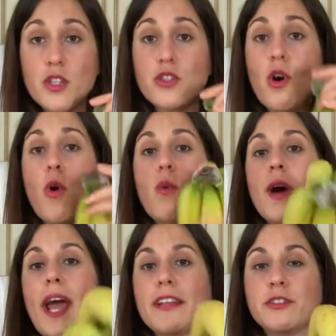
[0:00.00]
So
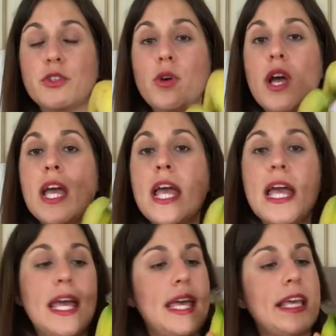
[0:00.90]
what I do
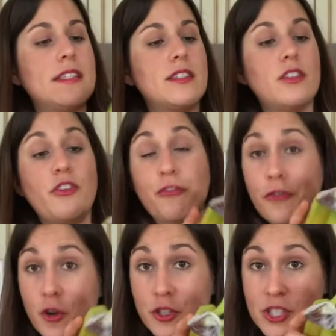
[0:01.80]
is, the
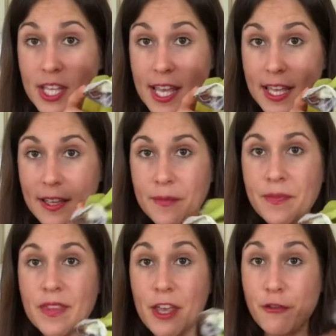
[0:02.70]
first thing,
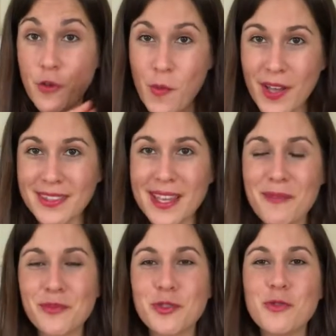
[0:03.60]
if you want
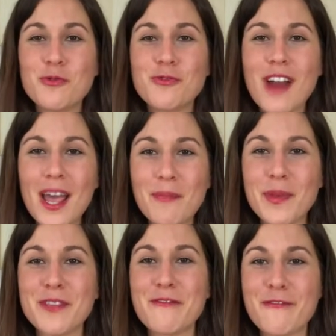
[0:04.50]
them to
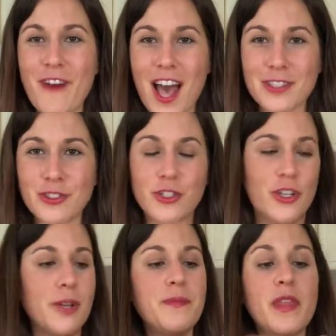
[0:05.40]
ripen
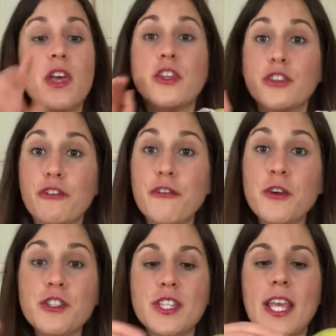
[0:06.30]
faster, the
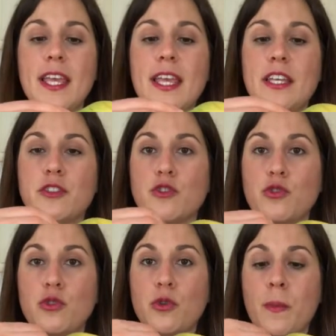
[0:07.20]
first thing
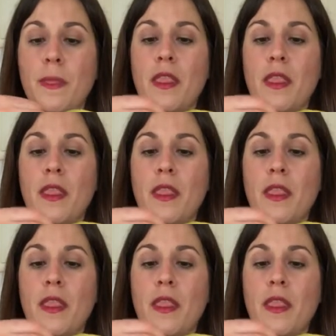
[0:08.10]
is to